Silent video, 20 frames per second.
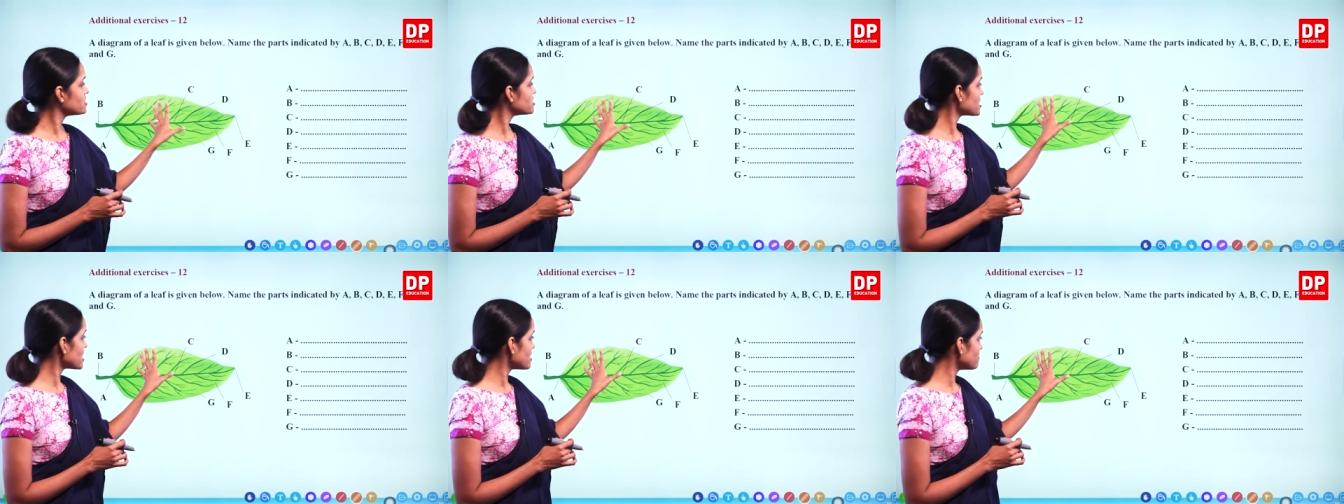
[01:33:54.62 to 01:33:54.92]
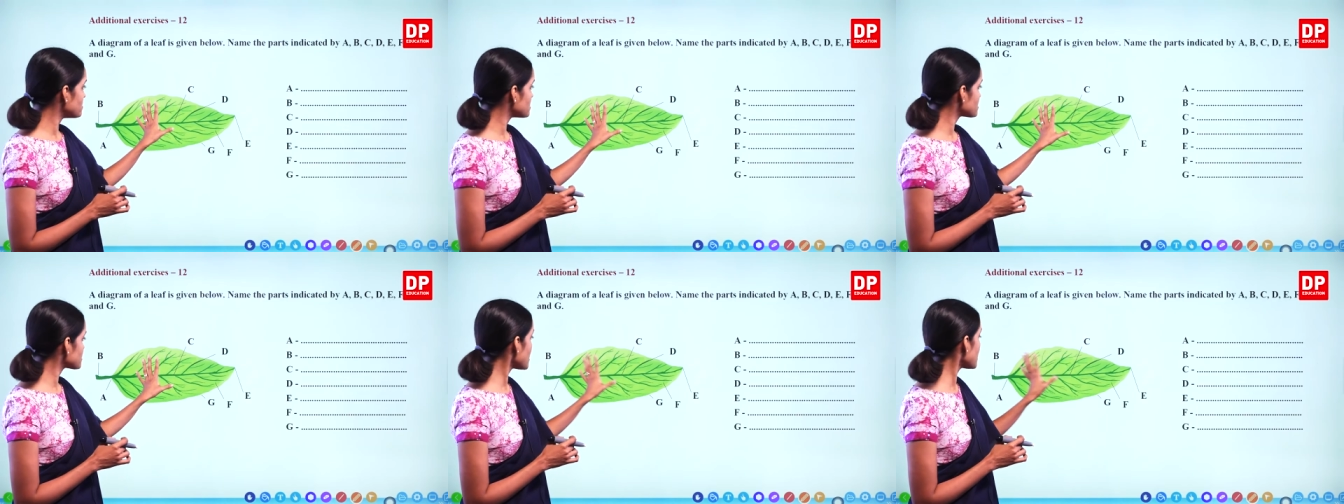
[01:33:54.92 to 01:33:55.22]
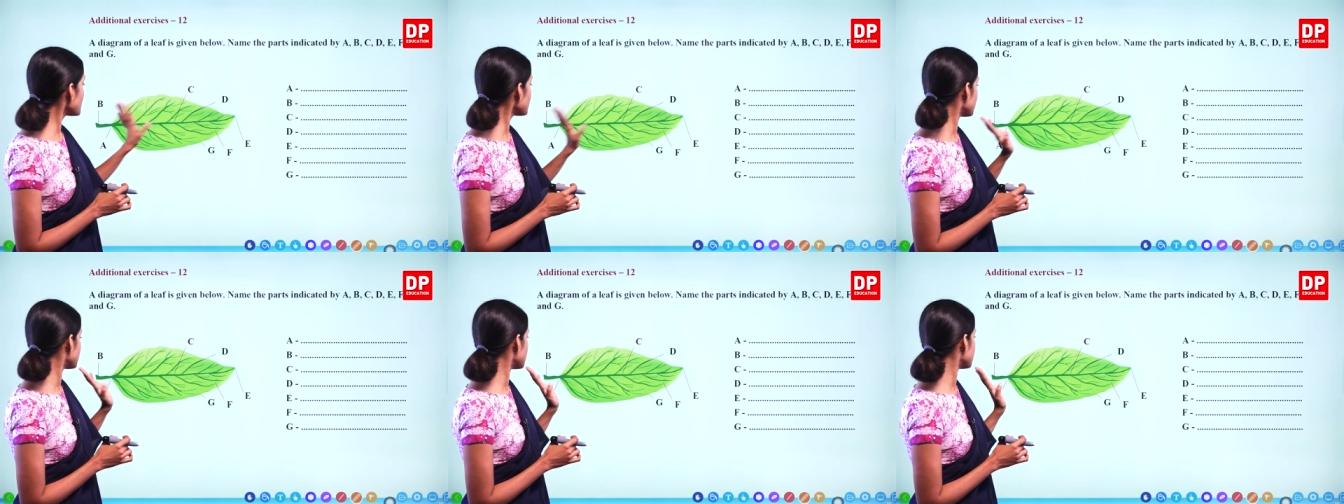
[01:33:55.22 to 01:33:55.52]
Shall we
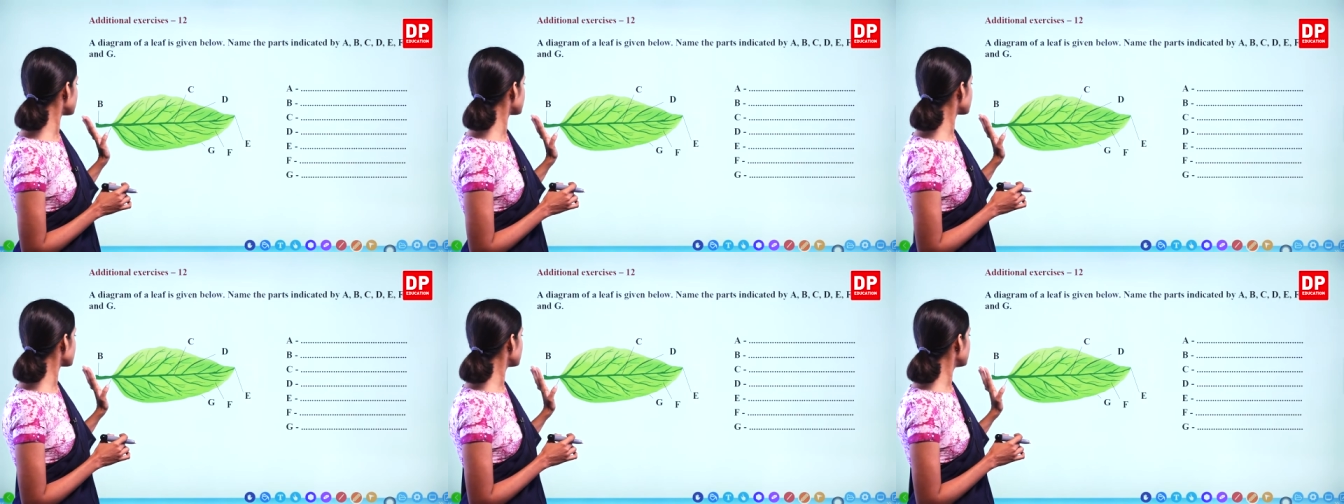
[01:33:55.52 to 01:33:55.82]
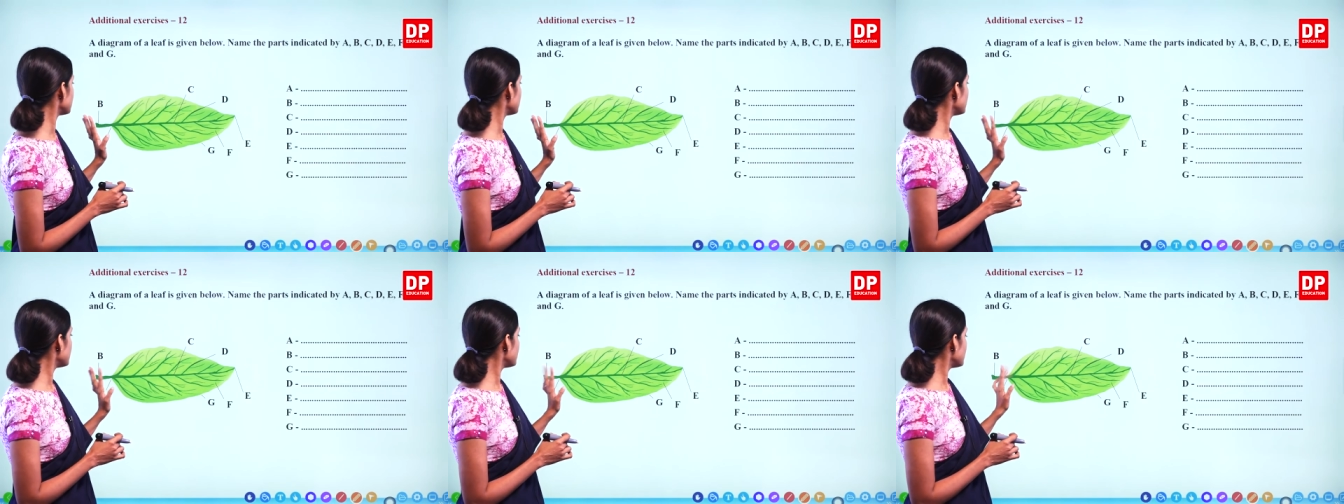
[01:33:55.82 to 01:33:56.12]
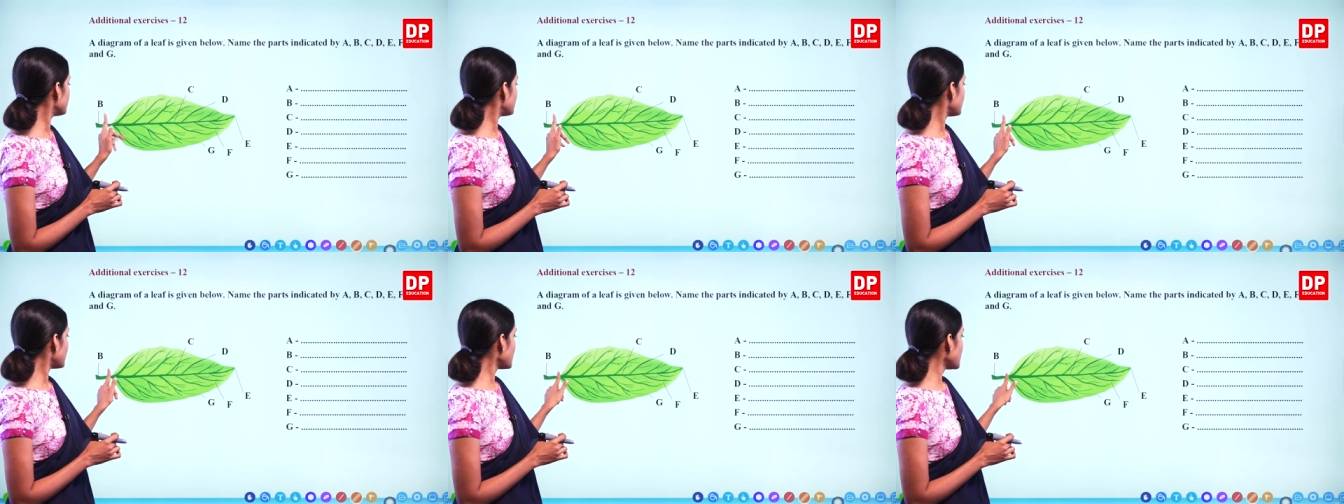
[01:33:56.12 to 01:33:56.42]
start this?
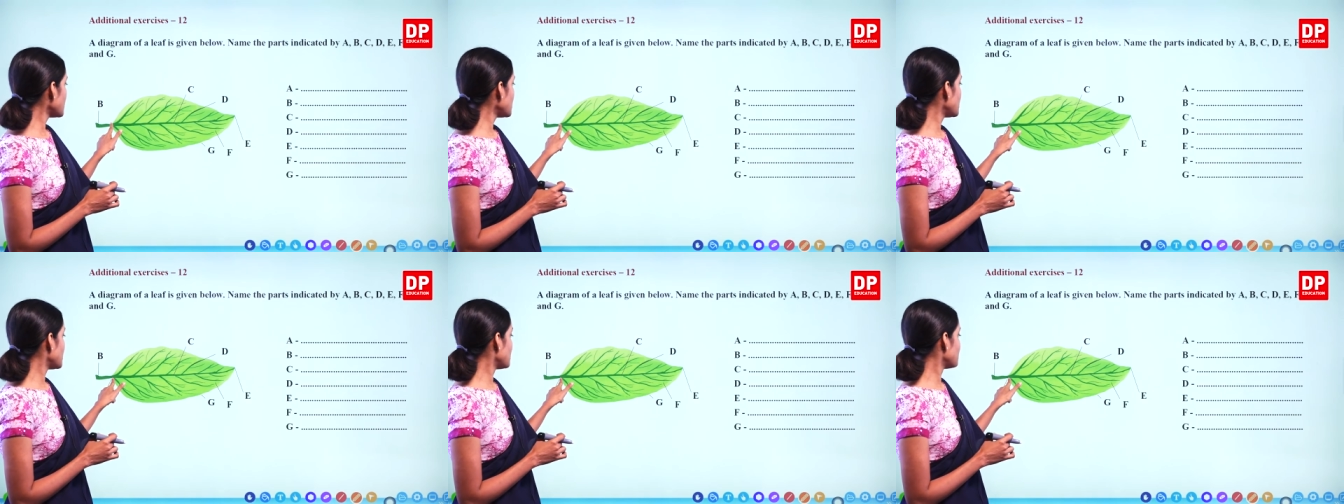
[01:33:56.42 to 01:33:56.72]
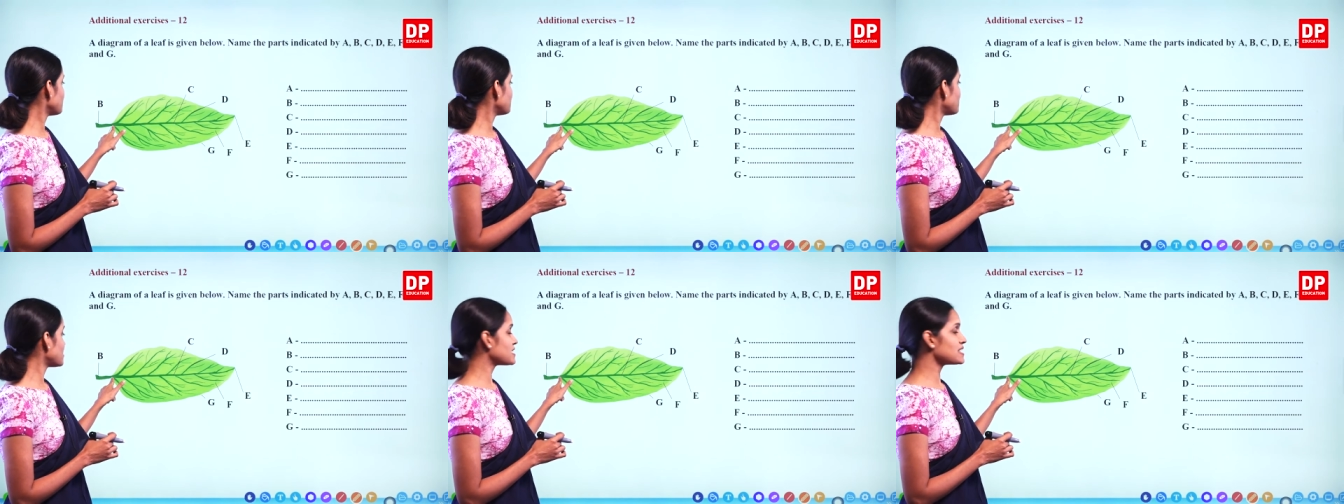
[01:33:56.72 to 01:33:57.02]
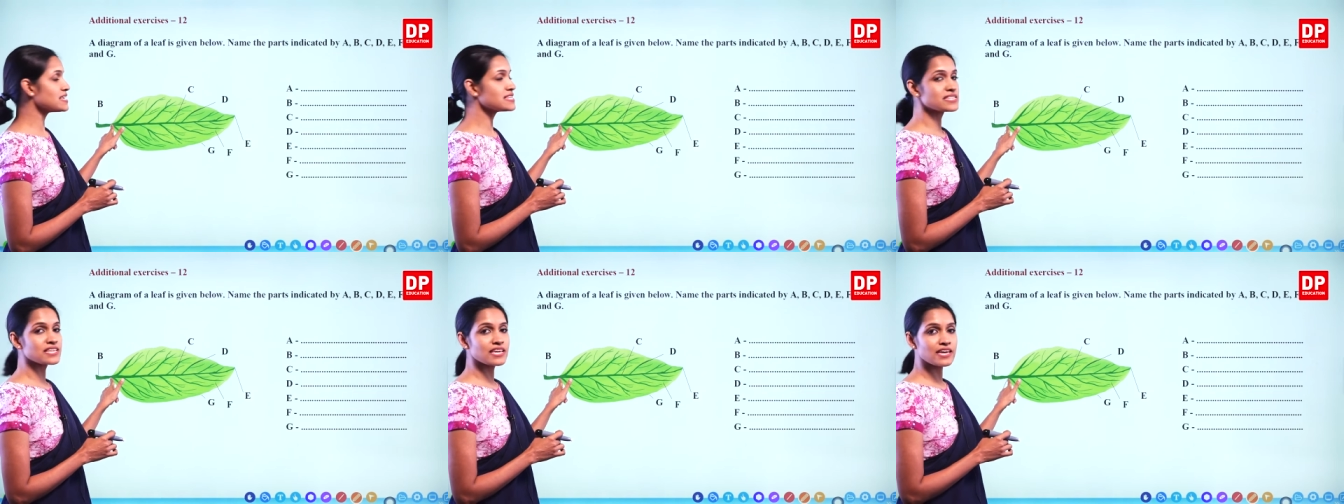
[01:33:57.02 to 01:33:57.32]
A. What
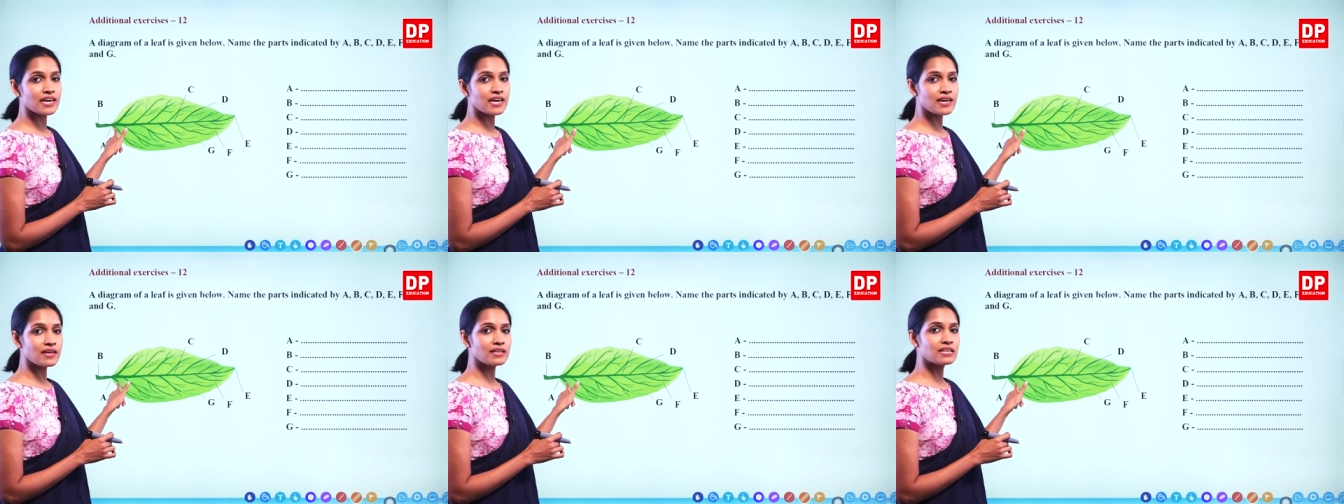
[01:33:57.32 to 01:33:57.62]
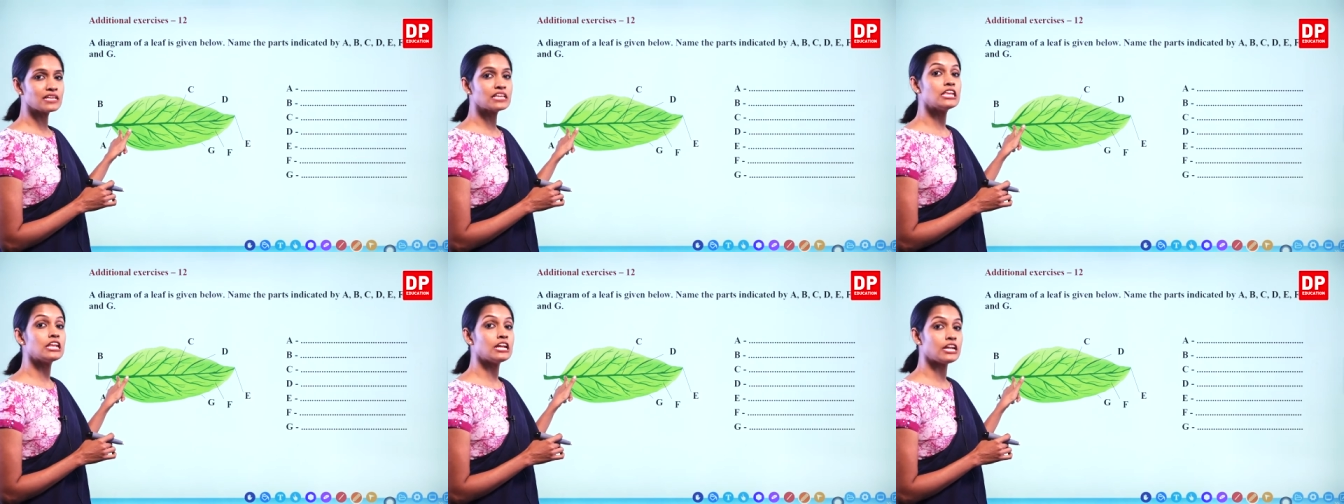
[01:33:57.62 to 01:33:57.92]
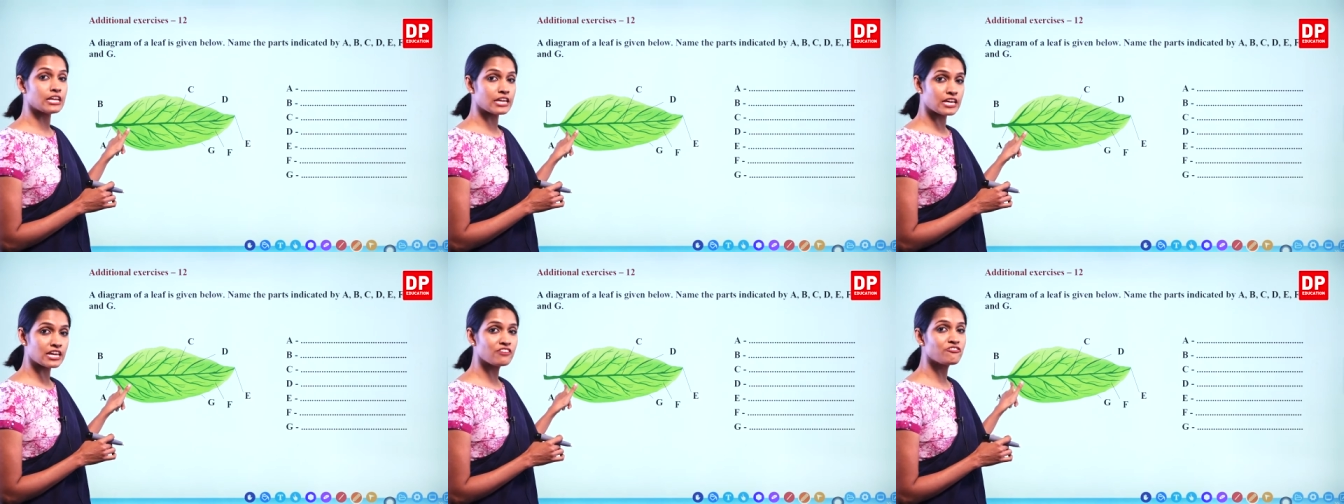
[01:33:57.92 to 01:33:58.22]
is A?
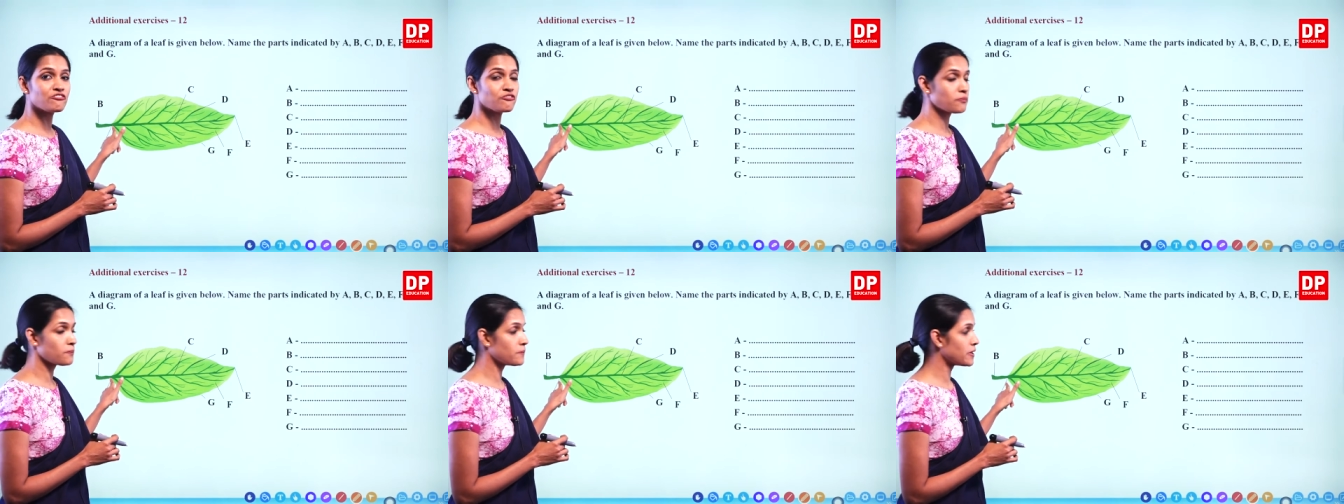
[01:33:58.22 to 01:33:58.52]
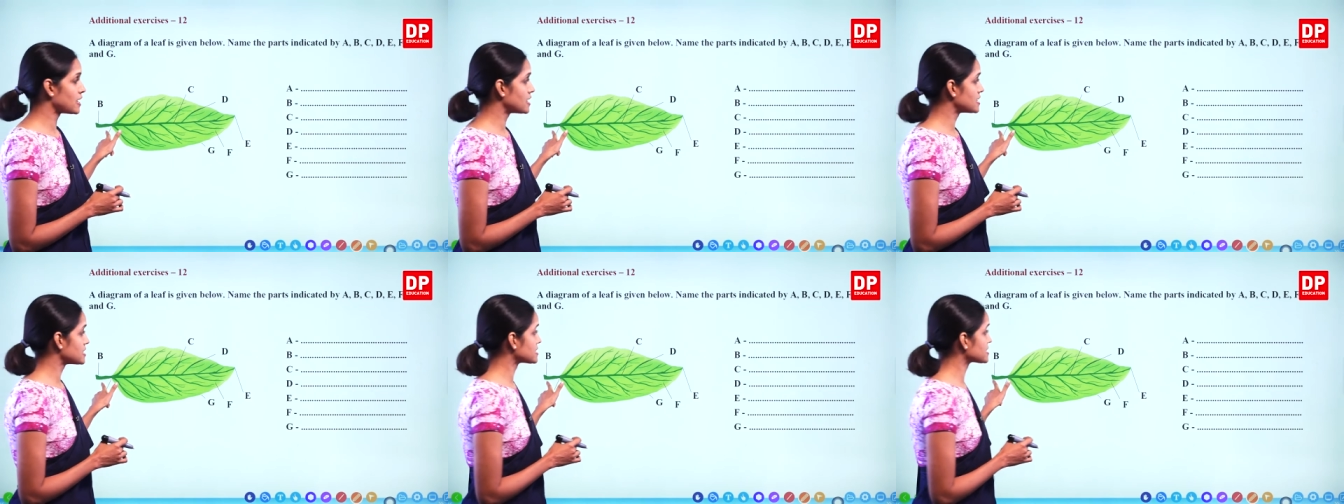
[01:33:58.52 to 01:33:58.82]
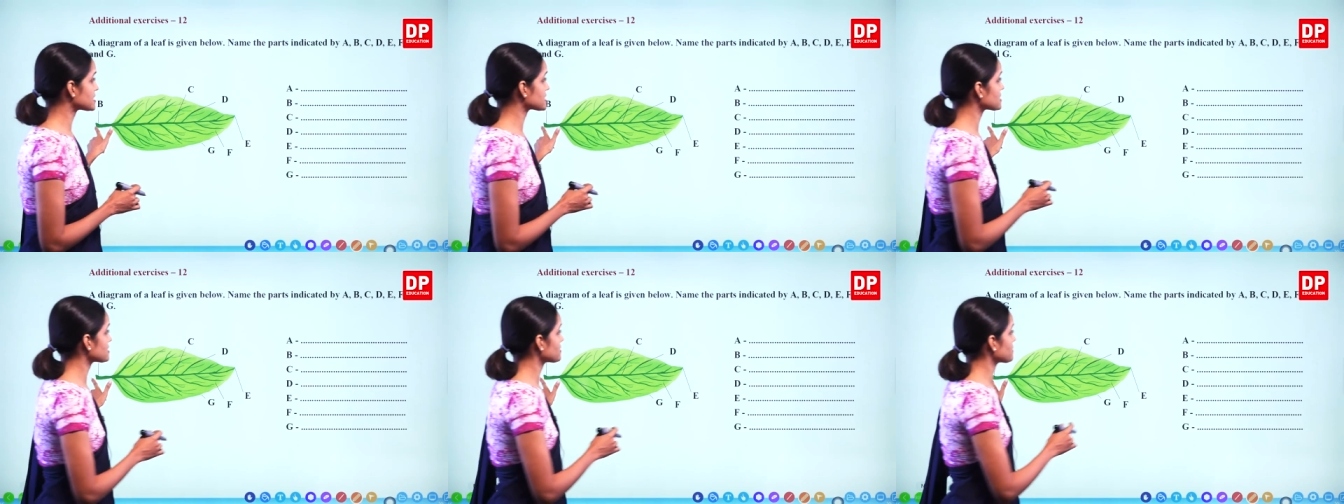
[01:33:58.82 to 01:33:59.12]
Leaf
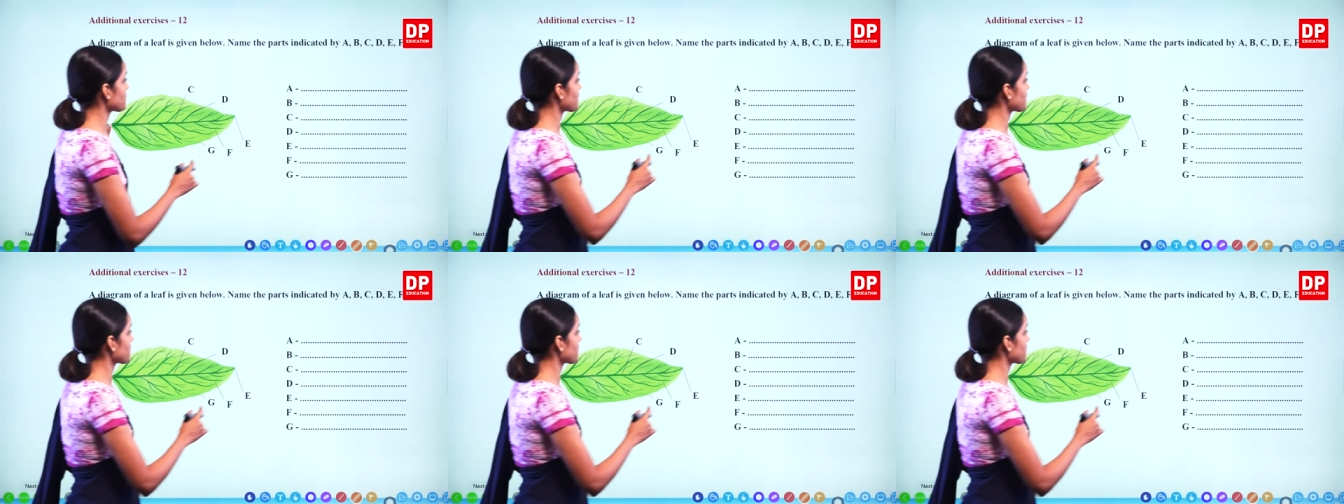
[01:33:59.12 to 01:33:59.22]
base.